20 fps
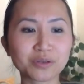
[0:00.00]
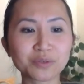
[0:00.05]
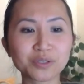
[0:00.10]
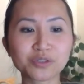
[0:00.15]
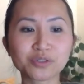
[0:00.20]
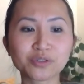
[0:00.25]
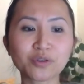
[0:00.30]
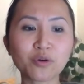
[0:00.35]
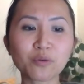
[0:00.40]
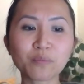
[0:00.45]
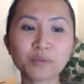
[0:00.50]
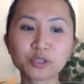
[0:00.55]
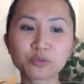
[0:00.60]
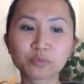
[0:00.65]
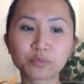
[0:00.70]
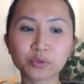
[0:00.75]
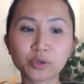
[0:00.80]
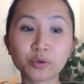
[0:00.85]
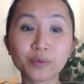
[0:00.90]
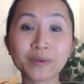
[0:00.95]
was so
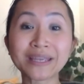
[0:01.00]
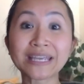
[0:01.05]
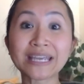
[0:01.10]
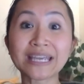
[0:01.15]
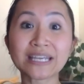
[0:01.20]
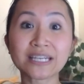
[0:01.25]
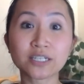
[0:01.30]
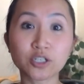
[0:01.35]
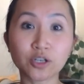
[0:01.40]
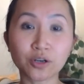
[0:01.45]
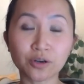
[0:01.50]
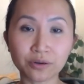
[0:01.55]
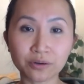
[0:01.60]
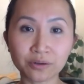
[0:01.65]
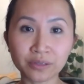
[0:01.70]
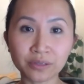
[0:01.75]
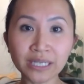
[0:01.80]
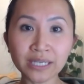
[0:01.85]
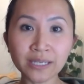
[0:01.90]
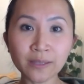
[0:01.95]
much brewing
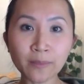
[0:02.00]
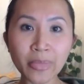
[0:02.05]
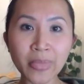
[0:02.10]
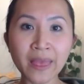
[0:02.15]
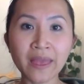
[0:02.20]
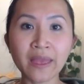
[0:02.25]
internally